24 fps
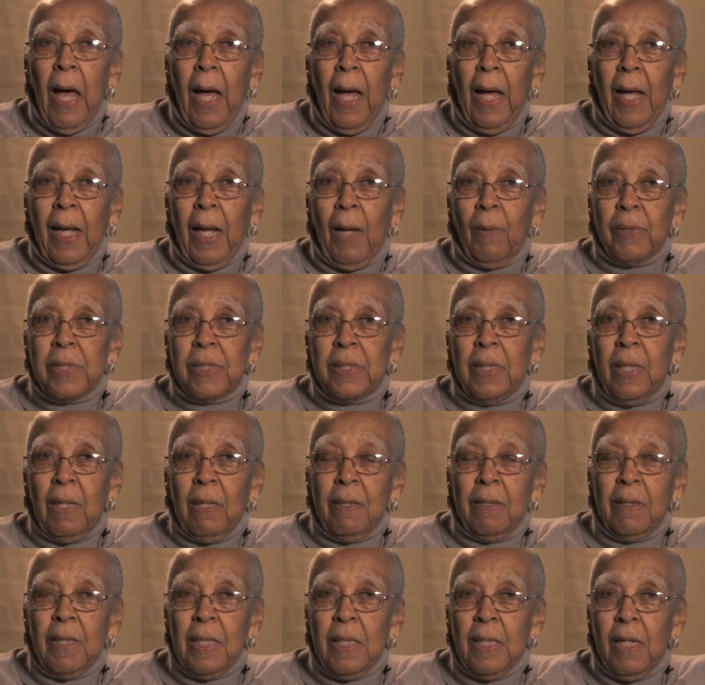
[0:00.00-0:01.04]
I was
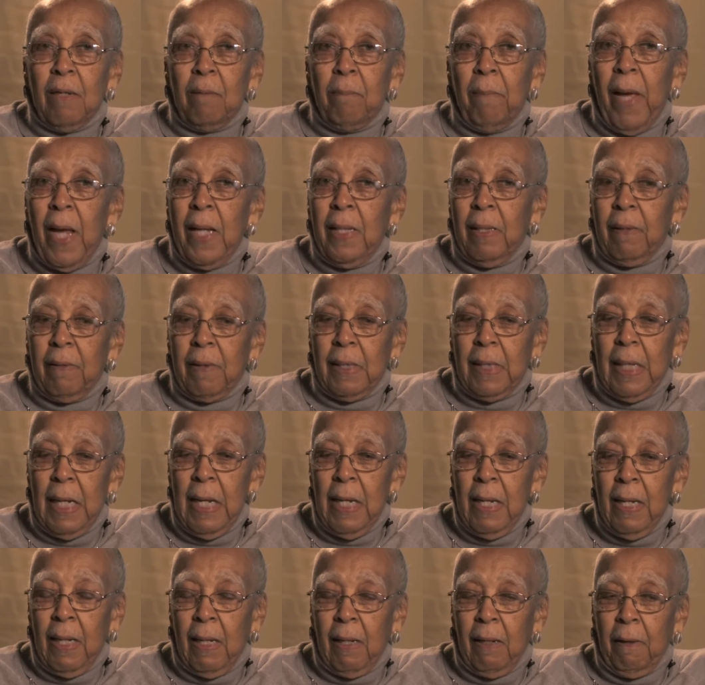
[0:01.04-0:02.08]
telling a young man the other
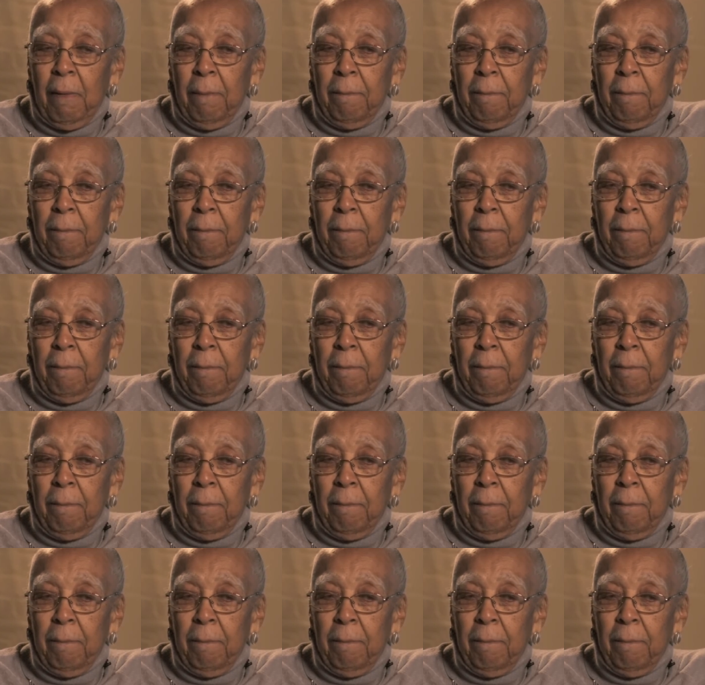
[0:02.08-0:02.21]
day,